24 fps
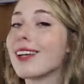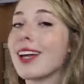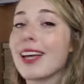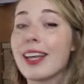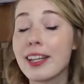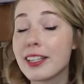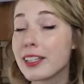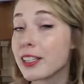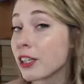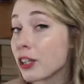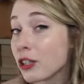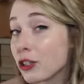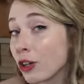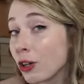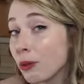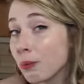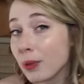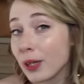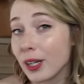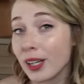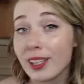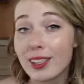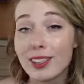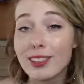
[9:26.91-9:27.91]
And it's an
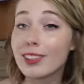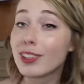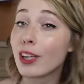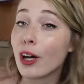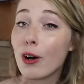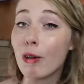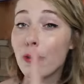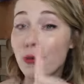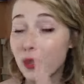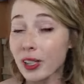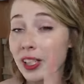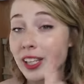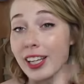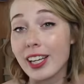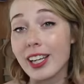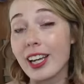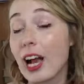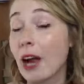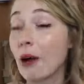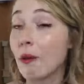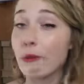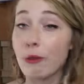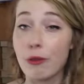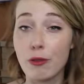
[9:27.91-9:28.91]
adult book, so really,
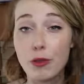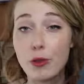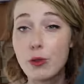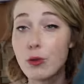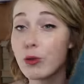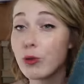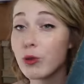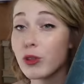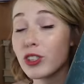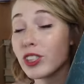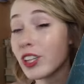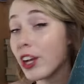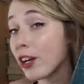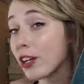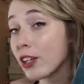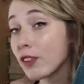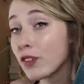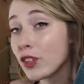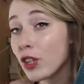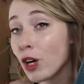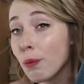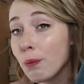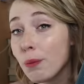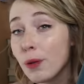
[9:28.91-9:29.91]
if you were scared
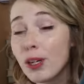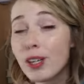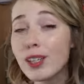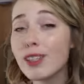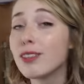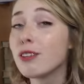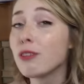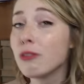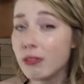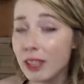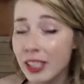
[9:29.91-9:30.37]
of adult book,